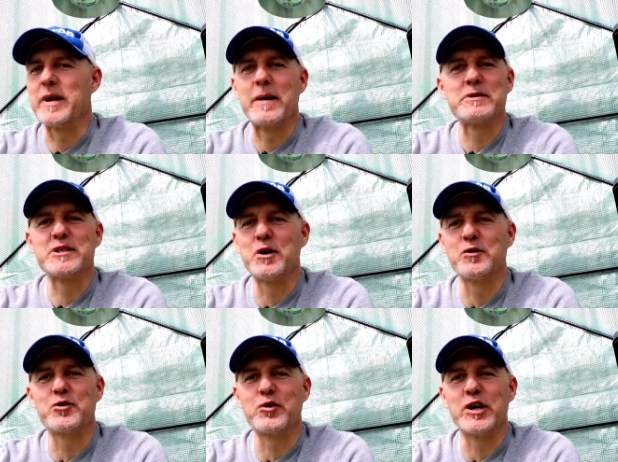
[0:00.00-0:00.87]
to
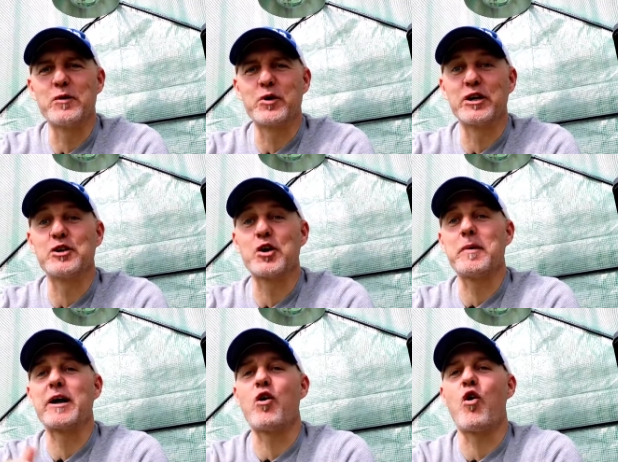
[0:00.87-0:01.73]
episode three. We're going to talk
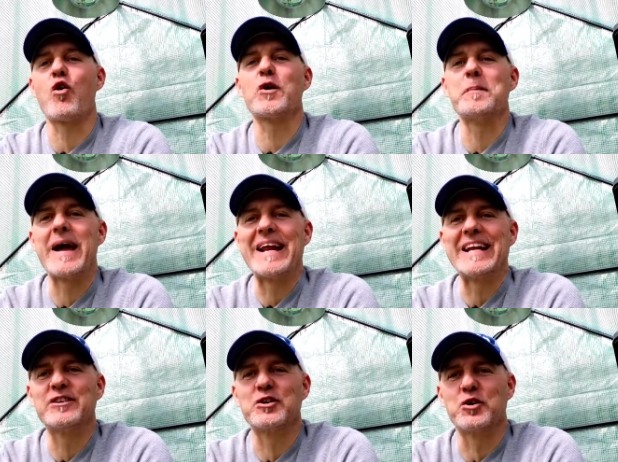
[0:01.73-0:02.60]
about
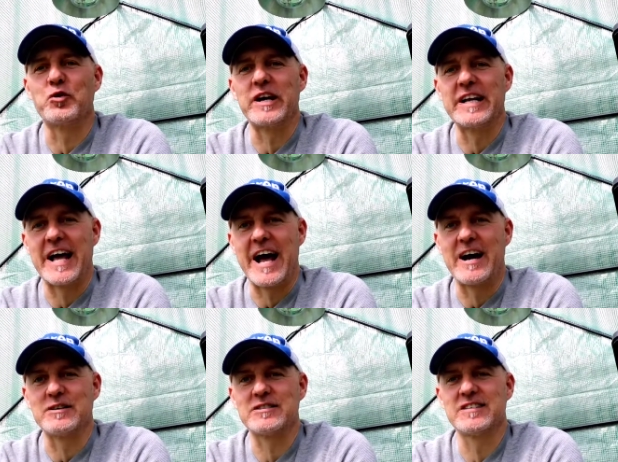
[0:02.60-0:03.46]
automating the
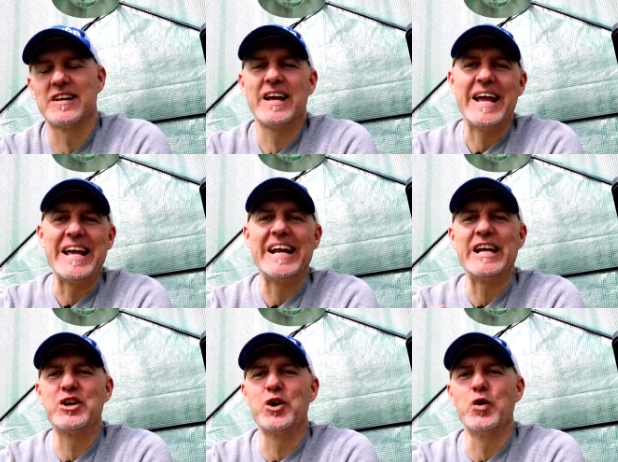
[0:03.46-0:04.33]
greenhouse,
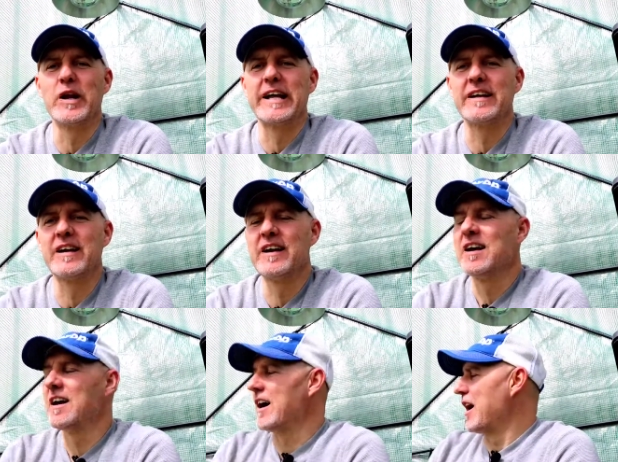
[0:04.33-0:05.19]
heating, cooling.
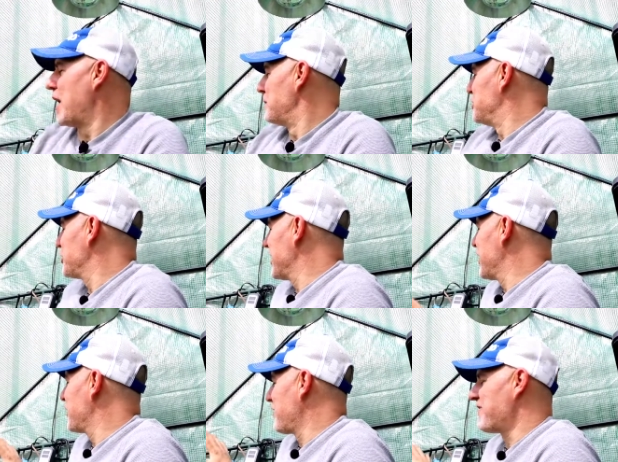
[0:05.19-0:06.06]
Um, as you can
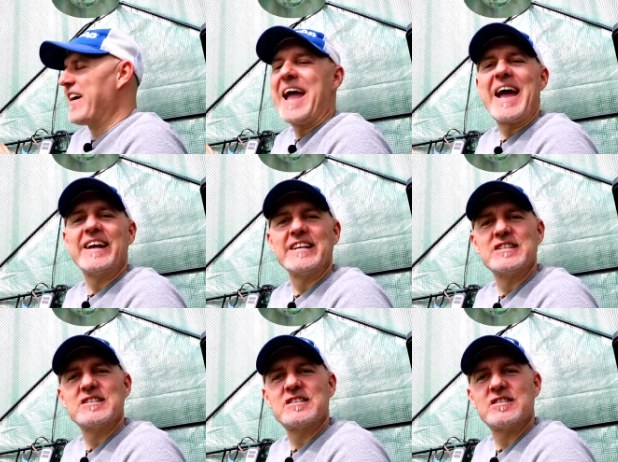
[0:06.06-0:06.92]
hear, the fan
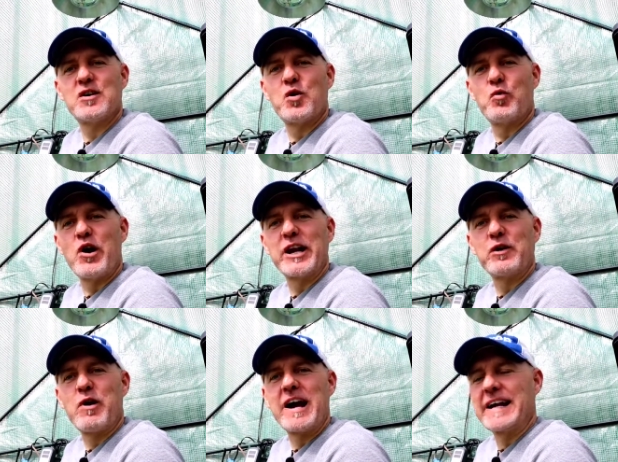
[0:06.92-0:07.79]
is
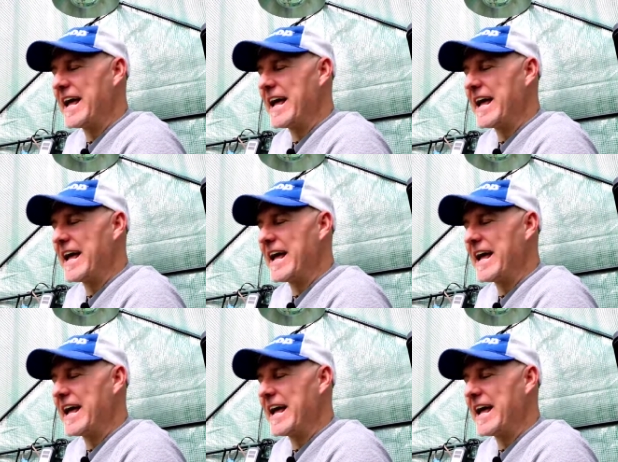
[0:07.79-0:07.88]
running right